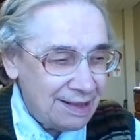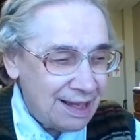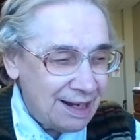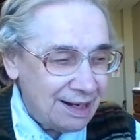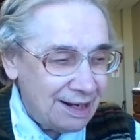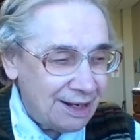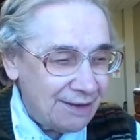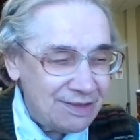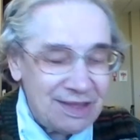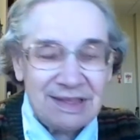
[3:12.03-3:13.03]
they
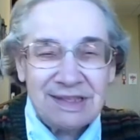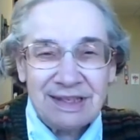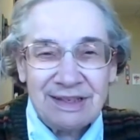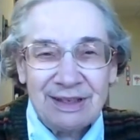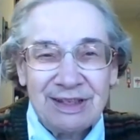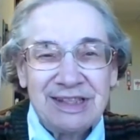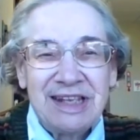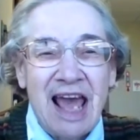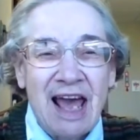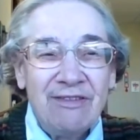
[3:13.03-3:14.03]
loved the s-
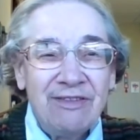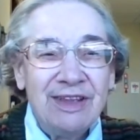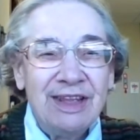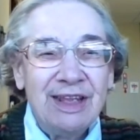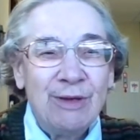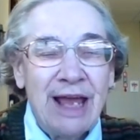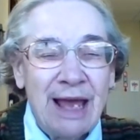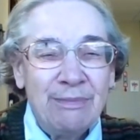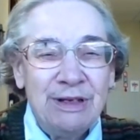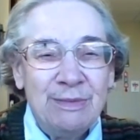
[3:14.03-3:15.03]
staff and they were
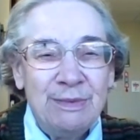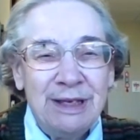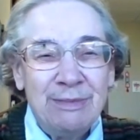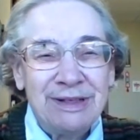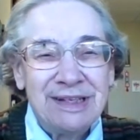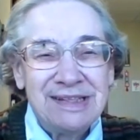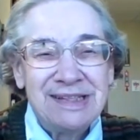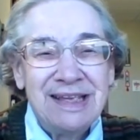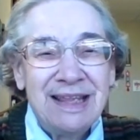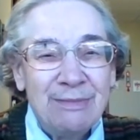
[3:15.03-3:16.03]
happy to be able to
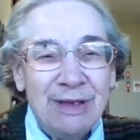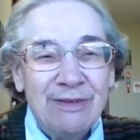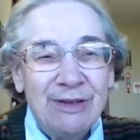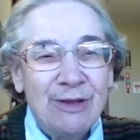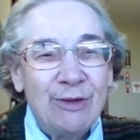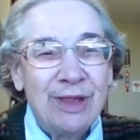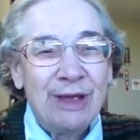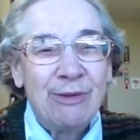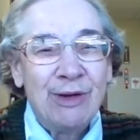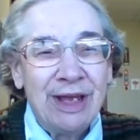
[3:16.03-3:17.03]
see them, even though
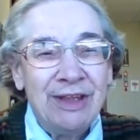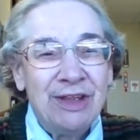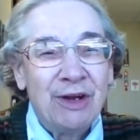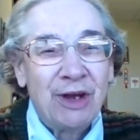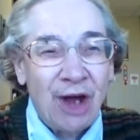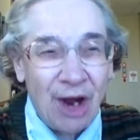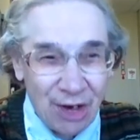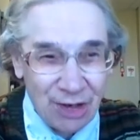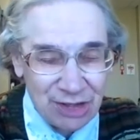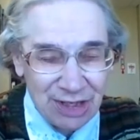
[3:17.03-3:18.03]
they were in their
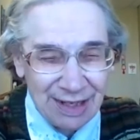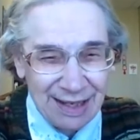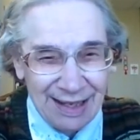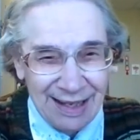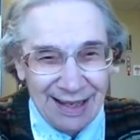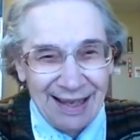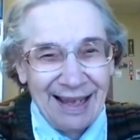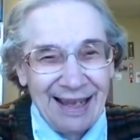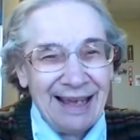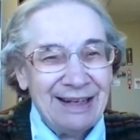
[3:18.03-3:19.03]
cars
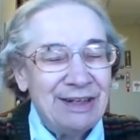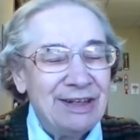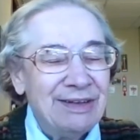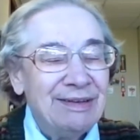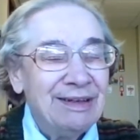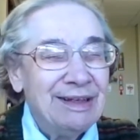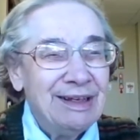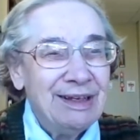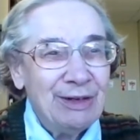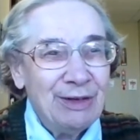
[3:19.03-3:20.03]
and
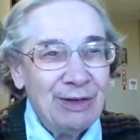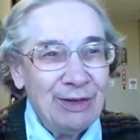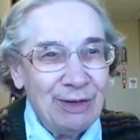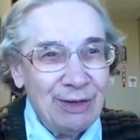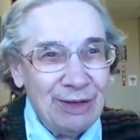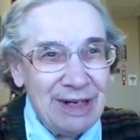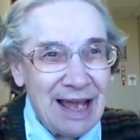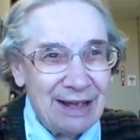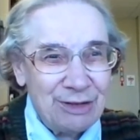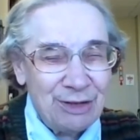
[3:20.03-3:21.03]

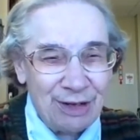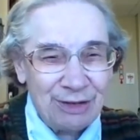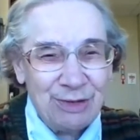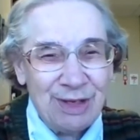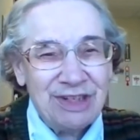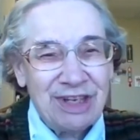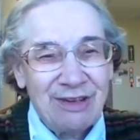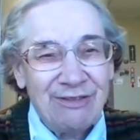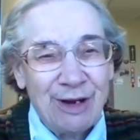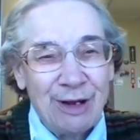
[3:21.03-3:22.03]
could not talk to each
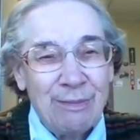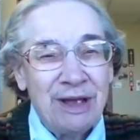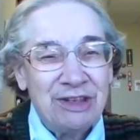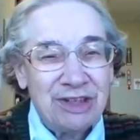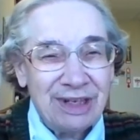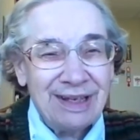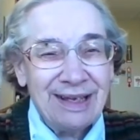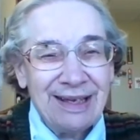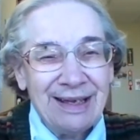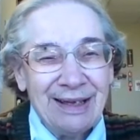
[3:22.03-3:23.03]
other very much.
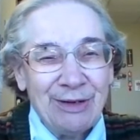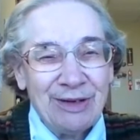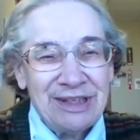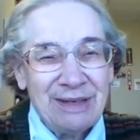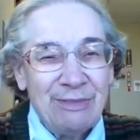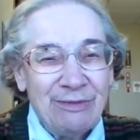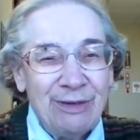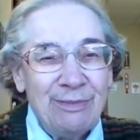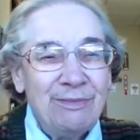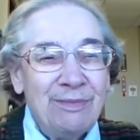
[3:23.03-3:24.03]
Some
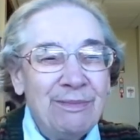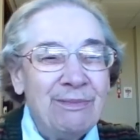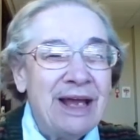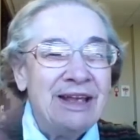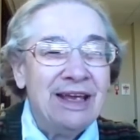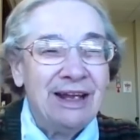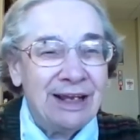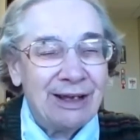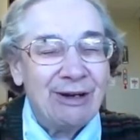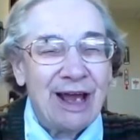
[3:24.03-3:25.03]
of them might
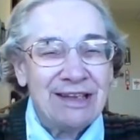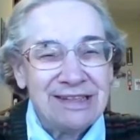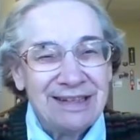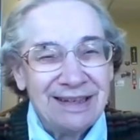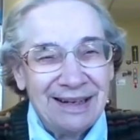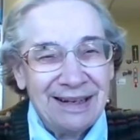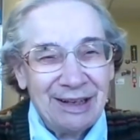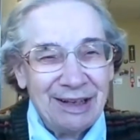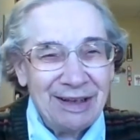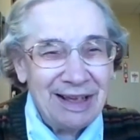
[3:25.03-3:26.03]
yell across,
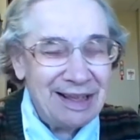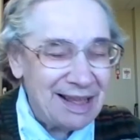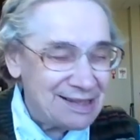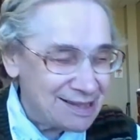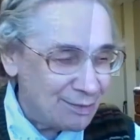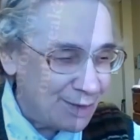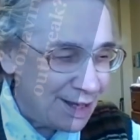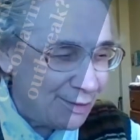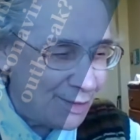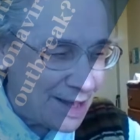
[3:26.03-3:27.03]
and that's the
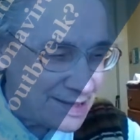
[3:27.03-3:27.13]
way it